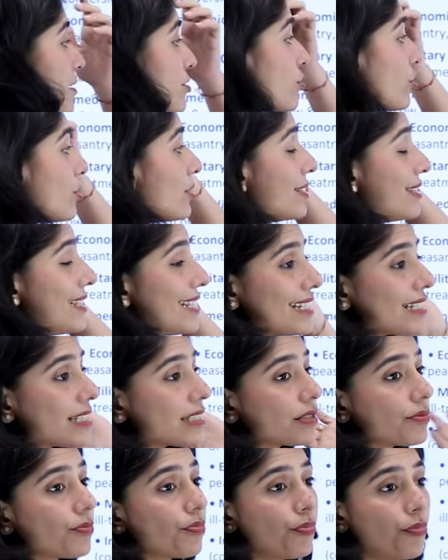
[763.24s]
So
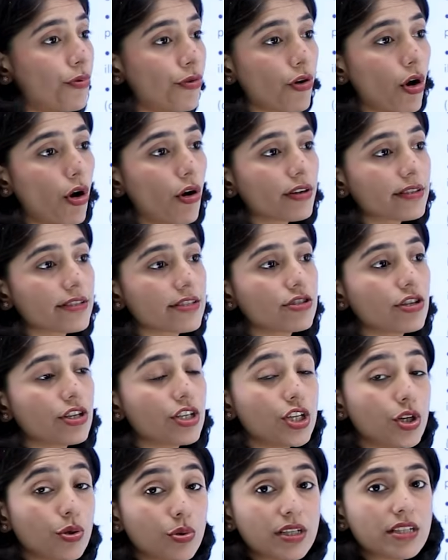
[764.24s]
this brought
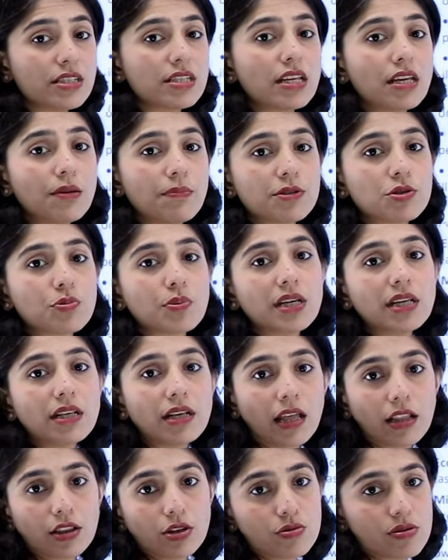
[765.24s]
the unity
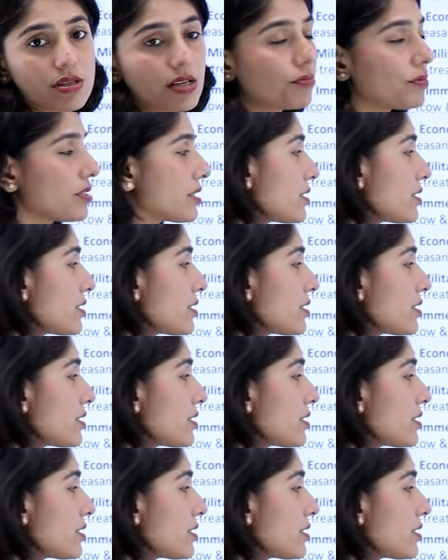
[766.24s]
between Hindus and